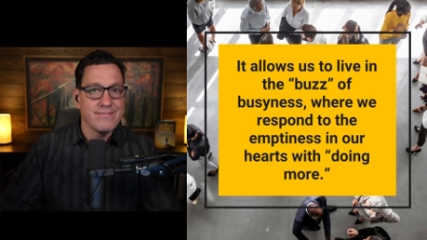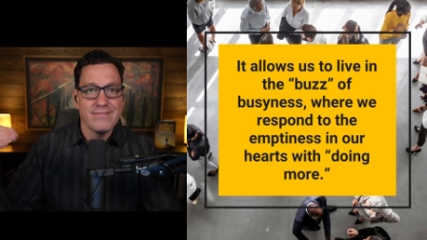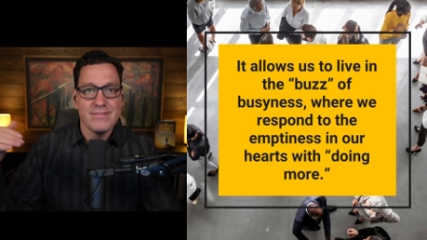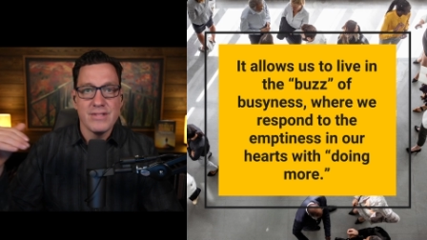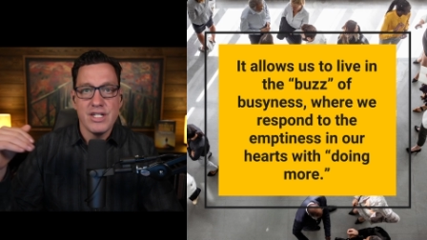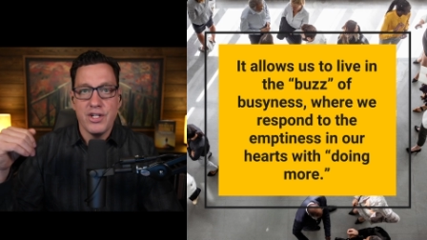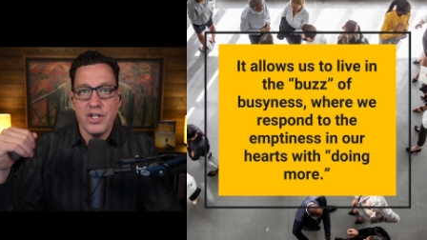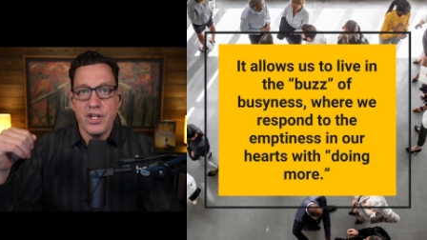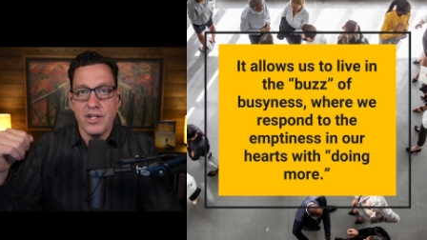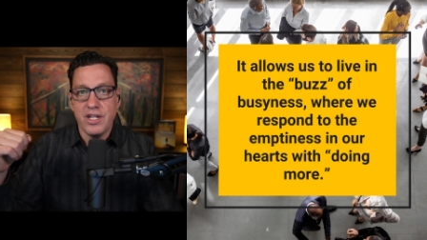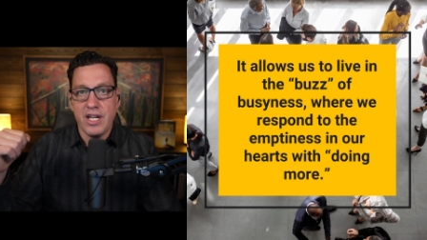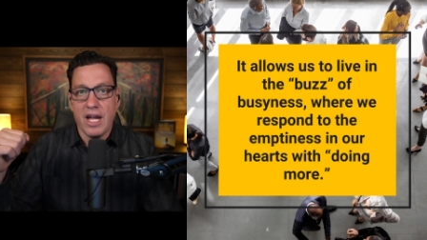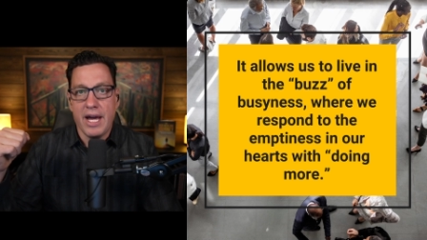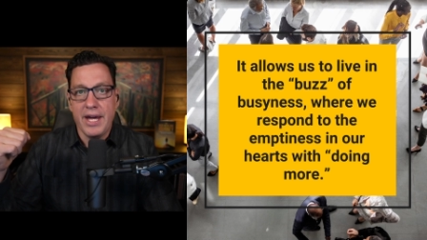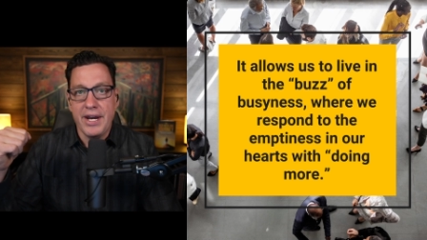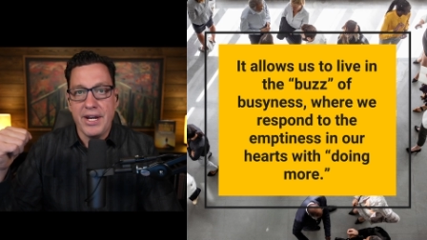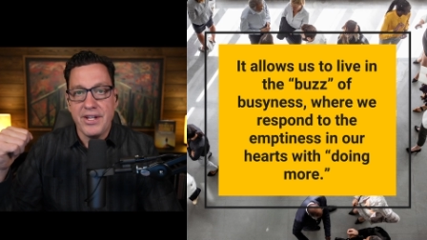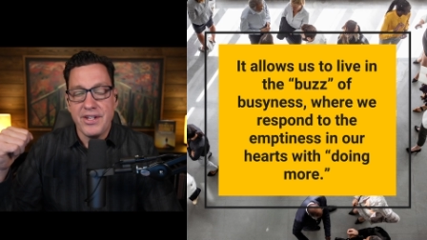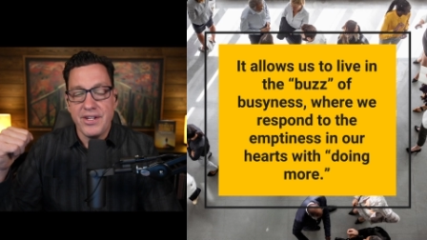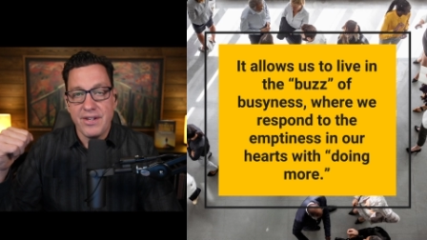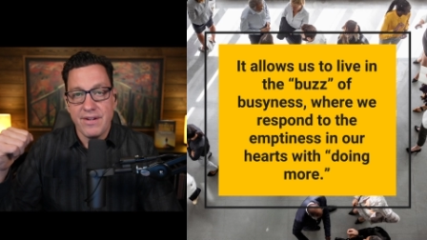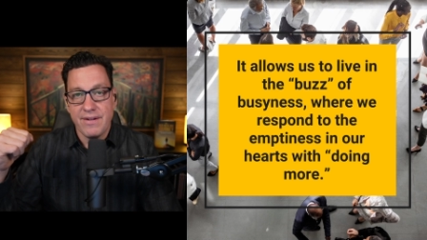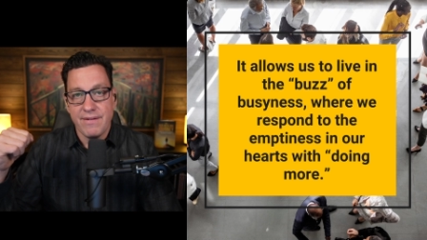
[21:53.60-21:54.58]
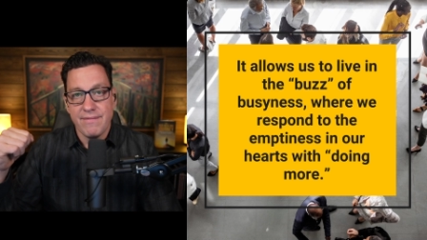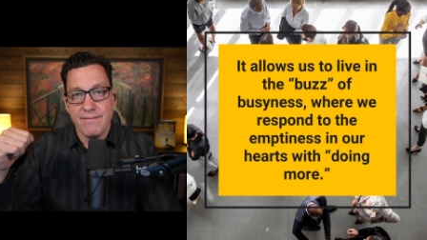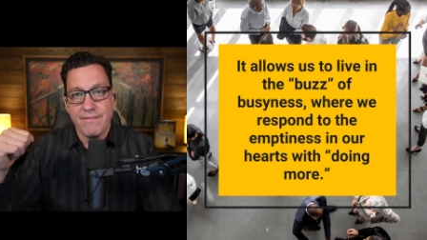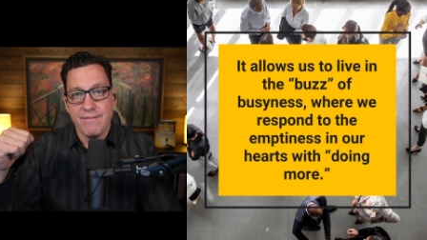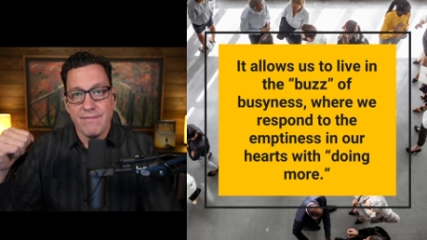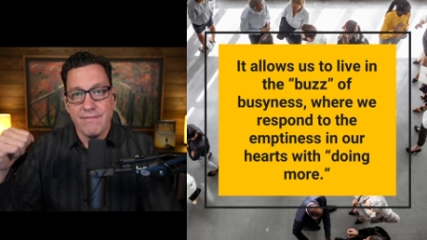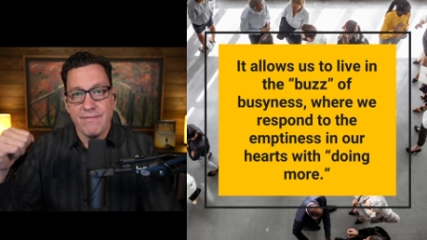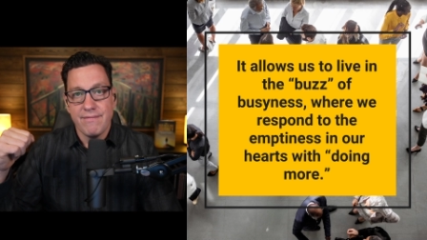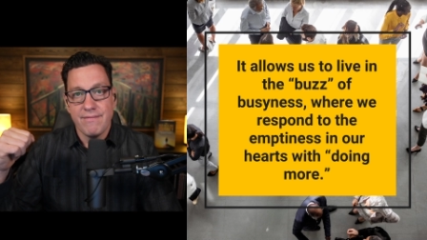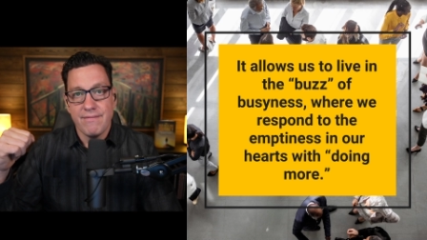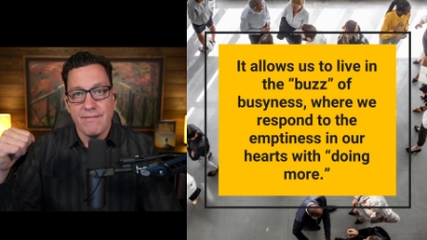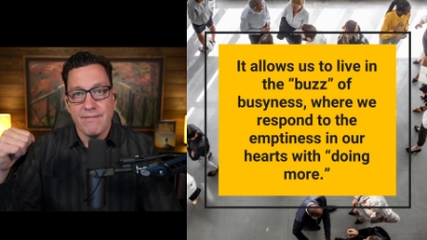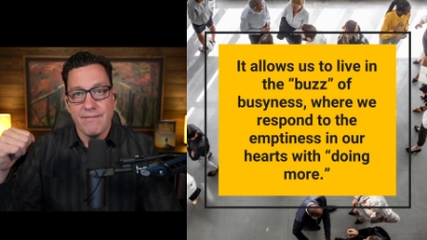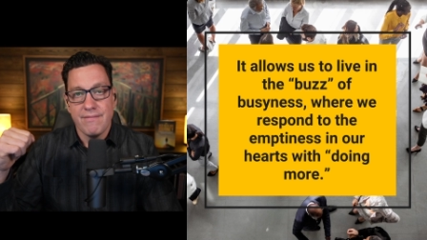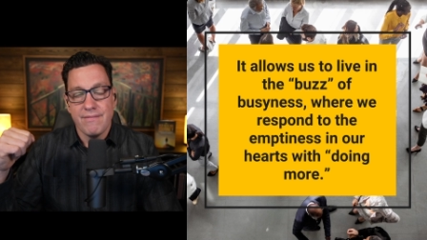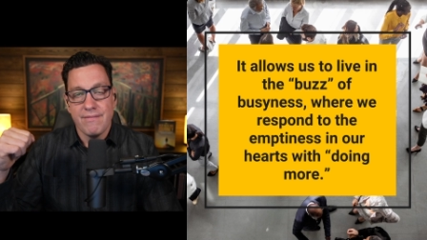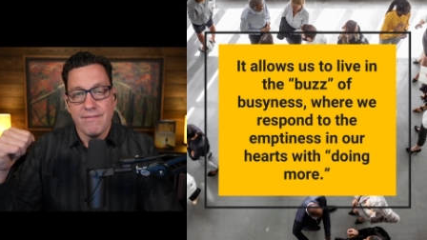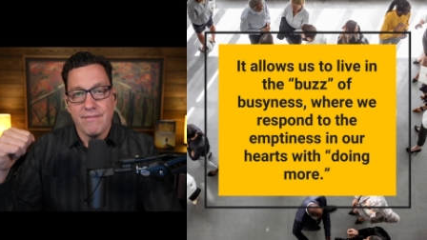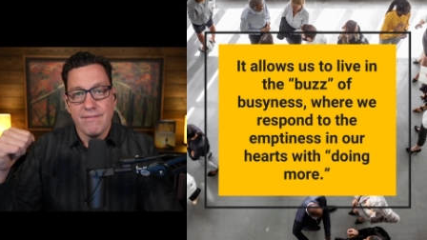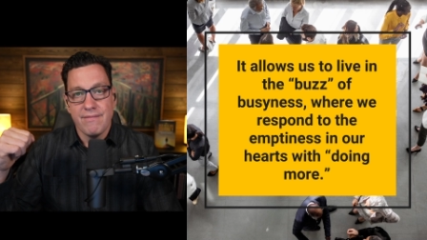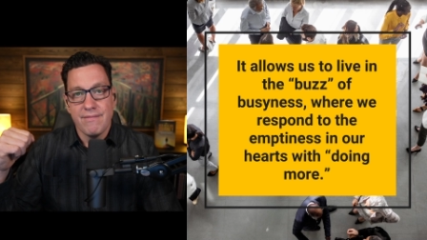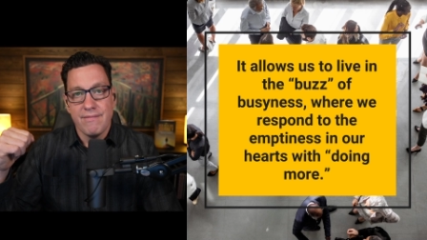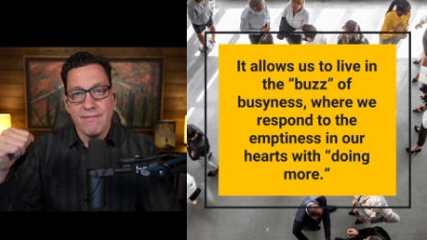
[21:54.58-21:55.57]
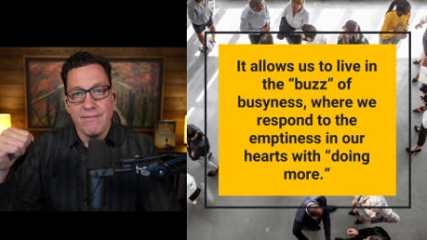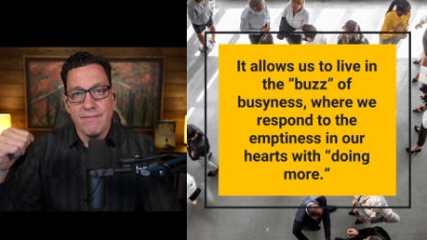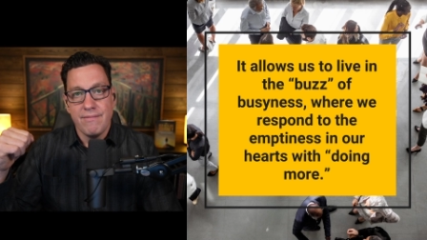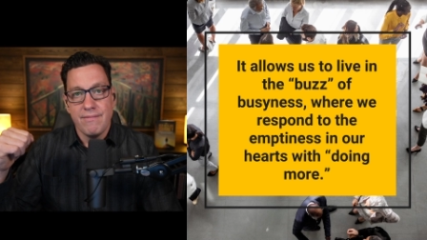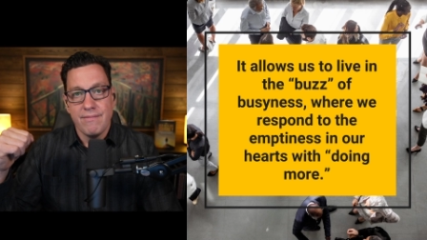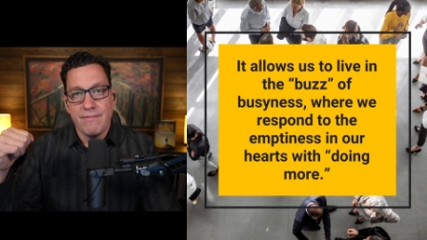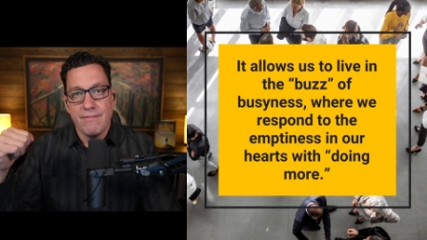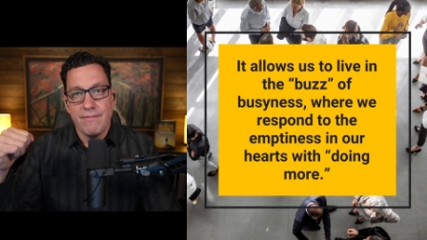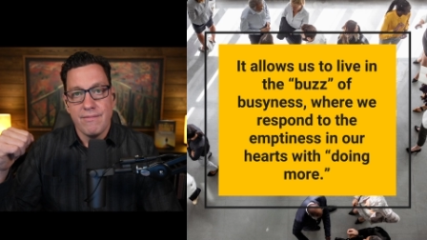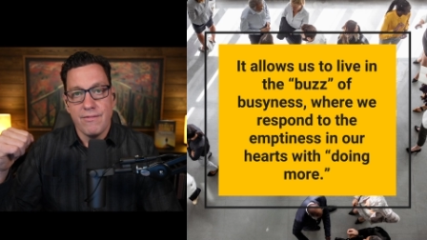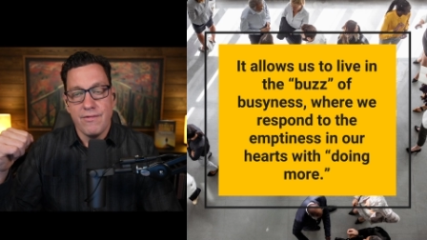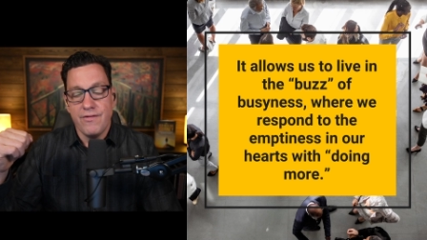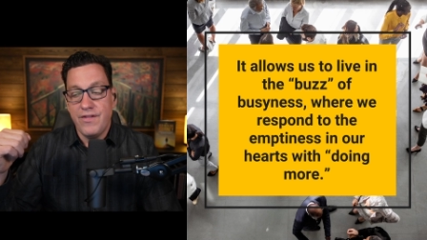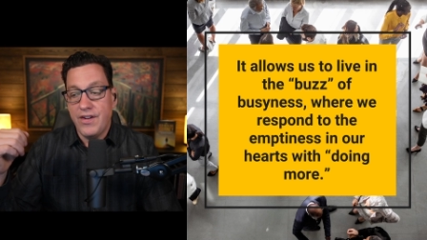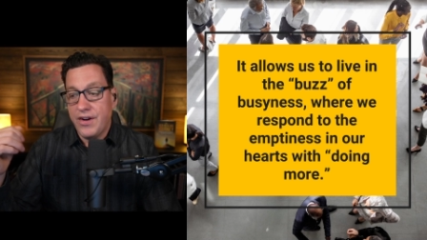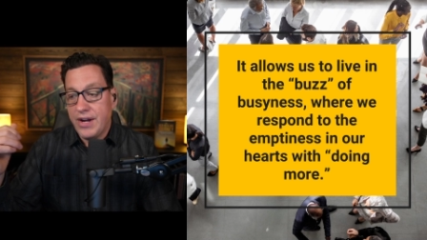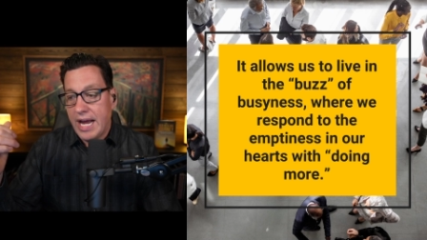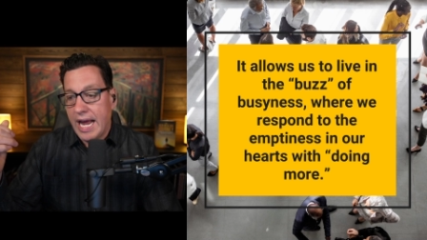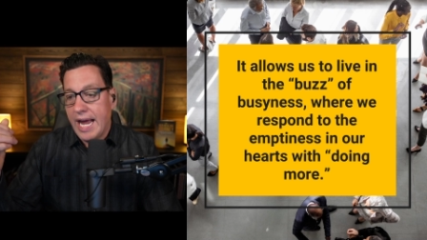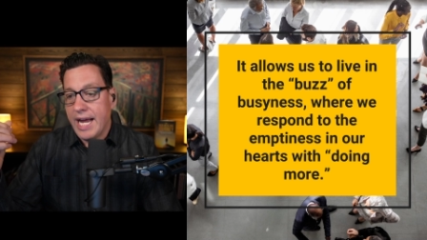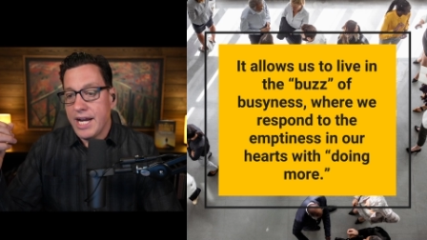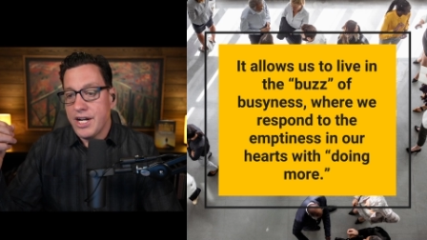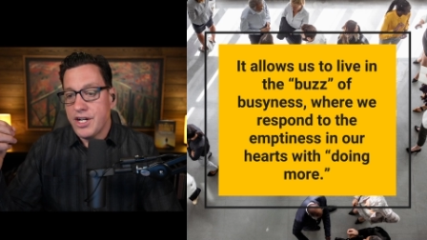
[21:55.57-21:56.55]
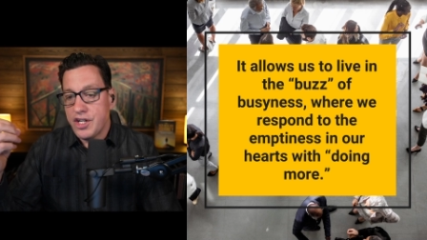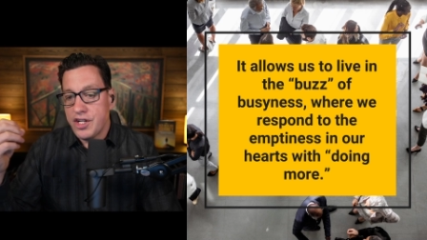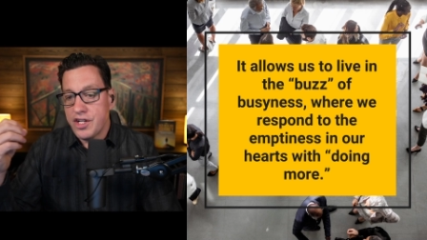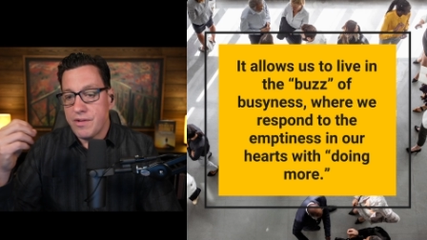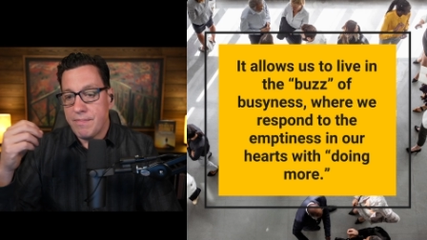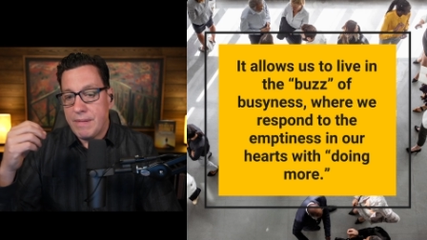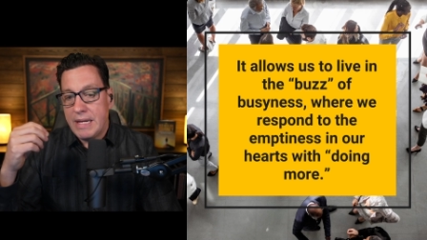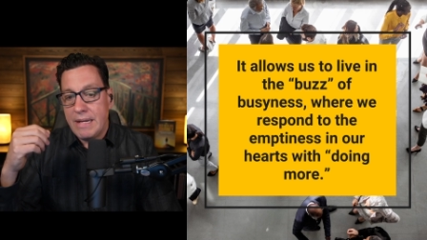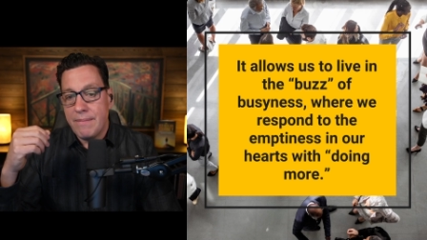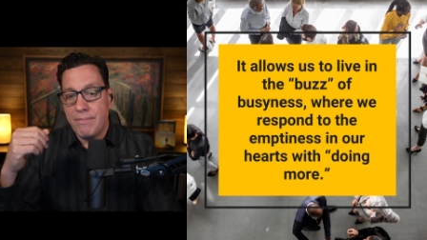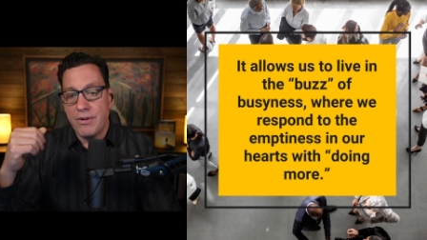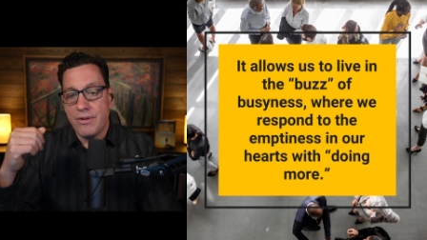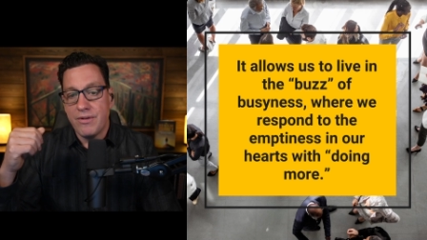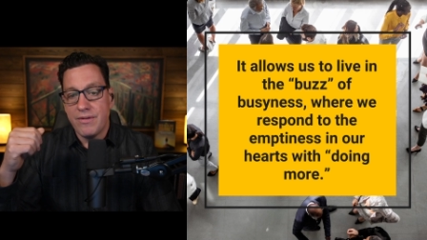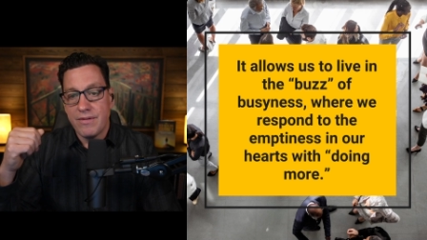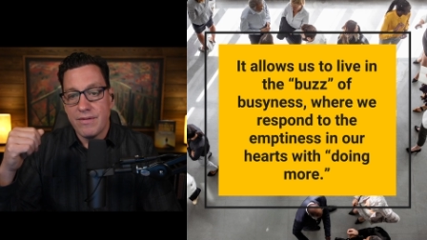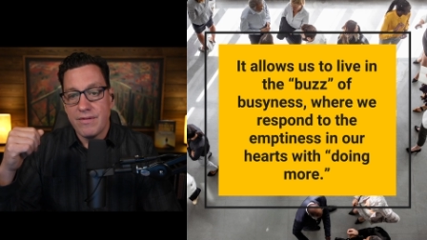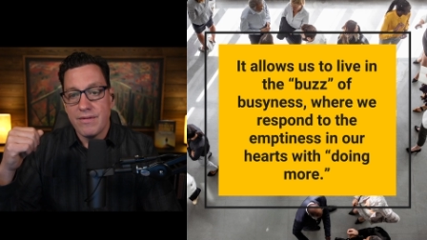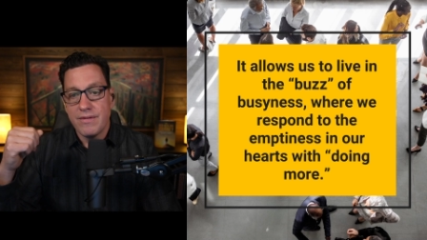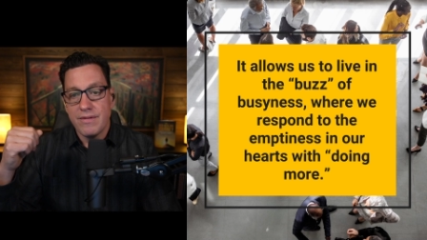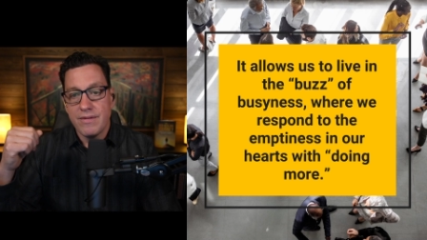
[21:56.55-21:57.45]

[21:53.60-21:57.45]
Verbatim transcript: It's just honest. Very anxious people